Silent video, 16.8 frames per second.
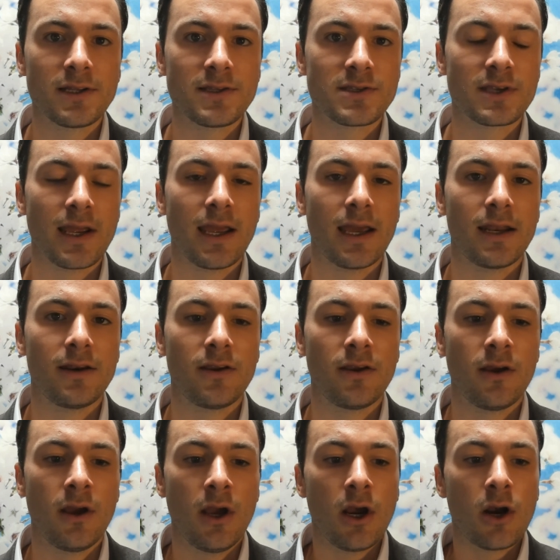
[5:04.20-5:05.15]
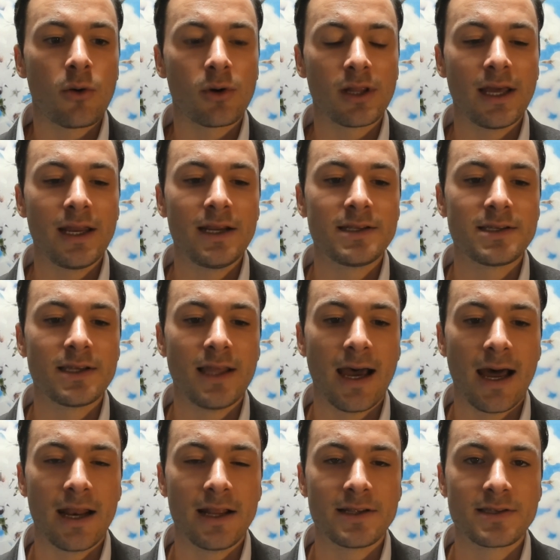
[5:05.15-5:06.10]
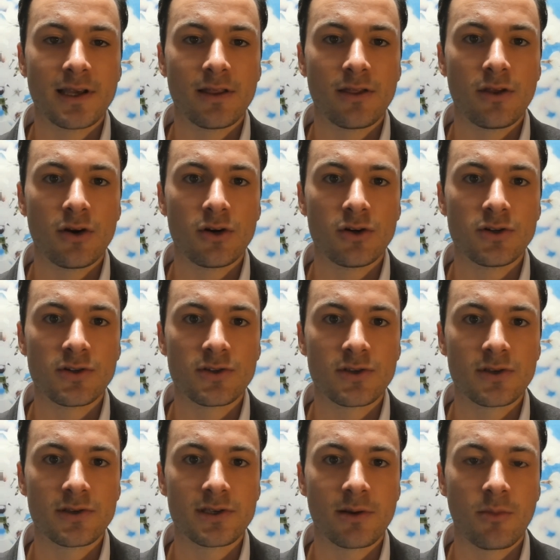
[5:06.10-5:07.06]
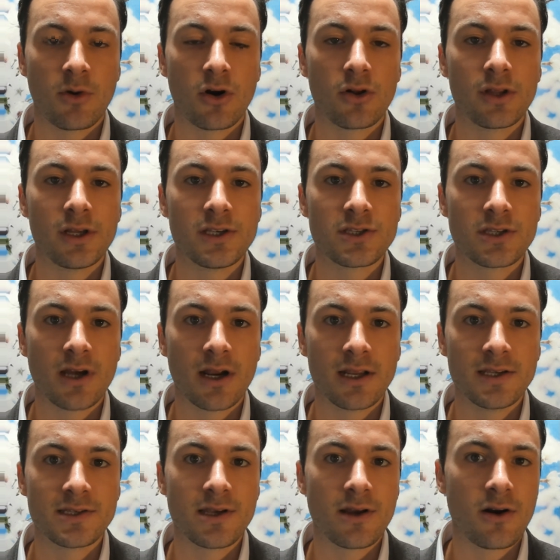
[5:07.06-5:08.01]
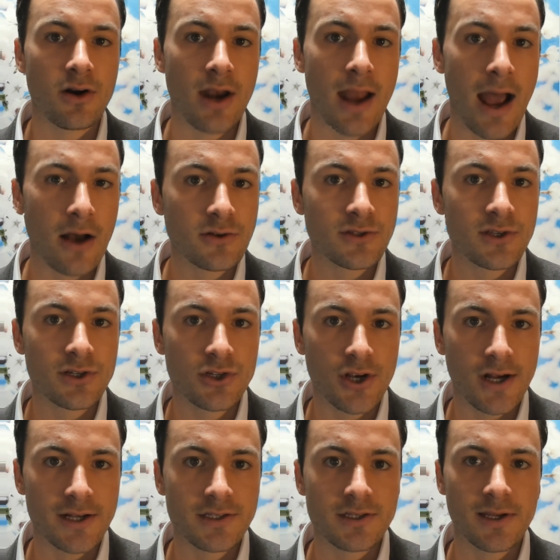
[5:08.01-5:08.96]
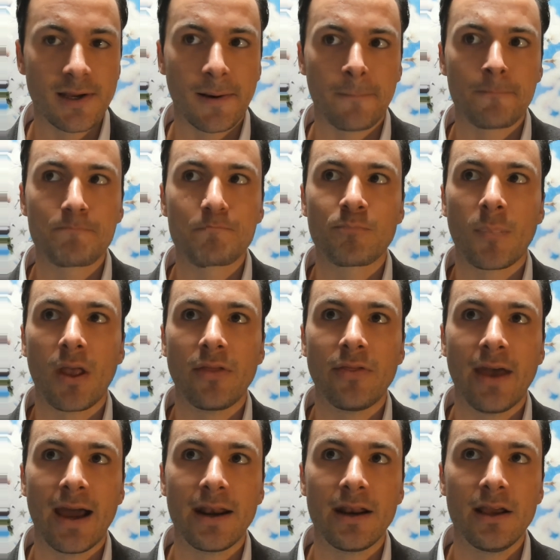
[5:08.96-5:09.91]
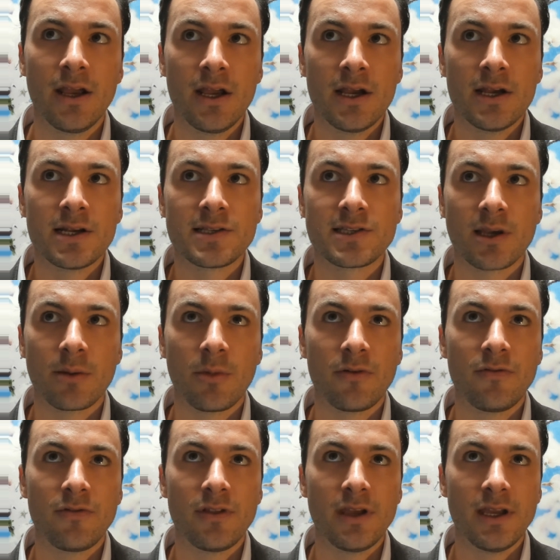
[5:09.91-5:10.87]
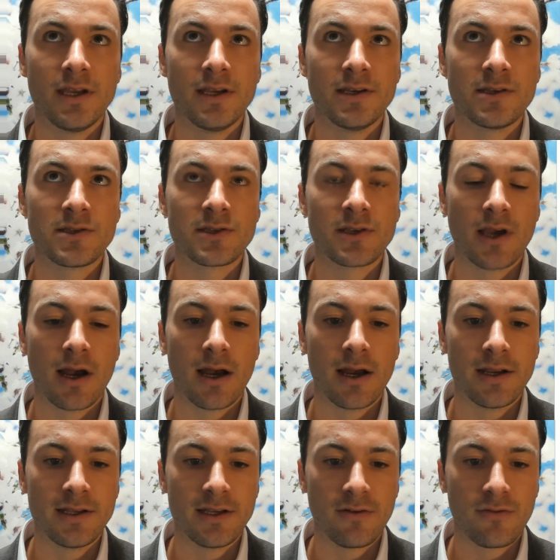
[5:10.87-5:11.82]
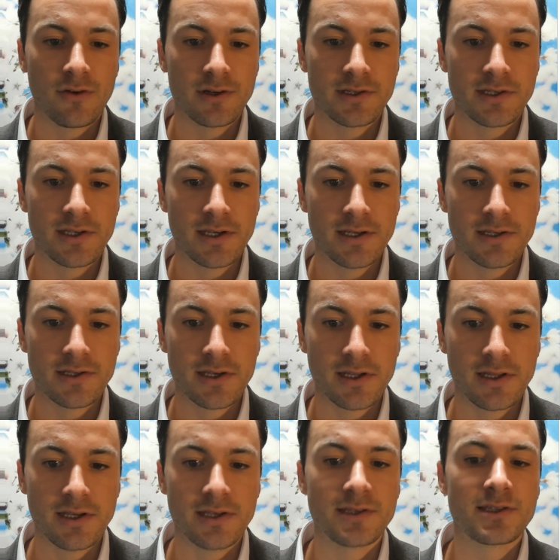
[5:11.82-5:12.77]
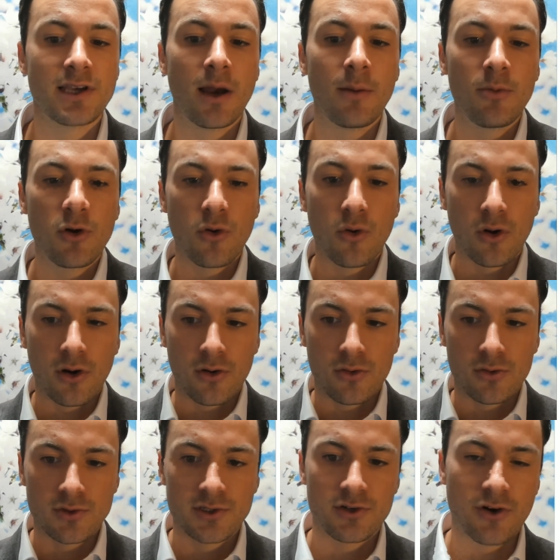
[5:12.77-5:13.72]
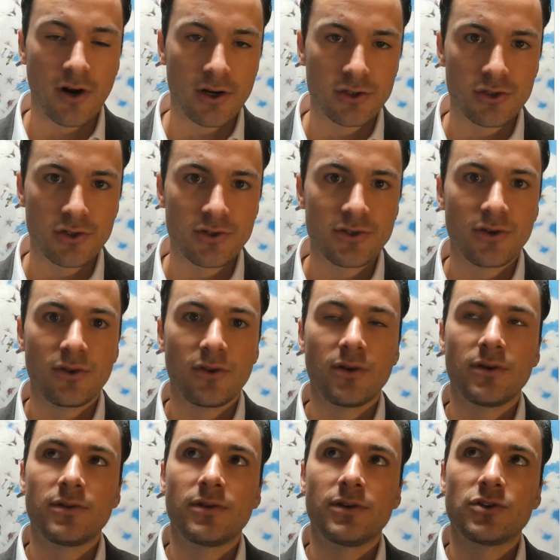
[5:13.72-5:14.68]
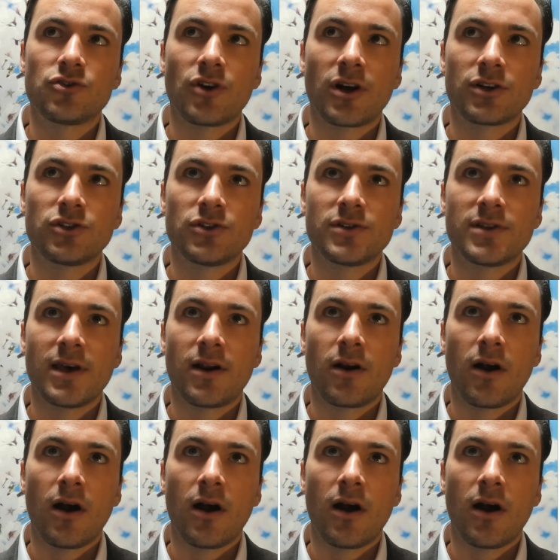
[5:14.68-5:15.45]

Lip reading: And related to that is that there's some early studies that are now suggesting that some of these differences in the subcortical structures, so the structures that are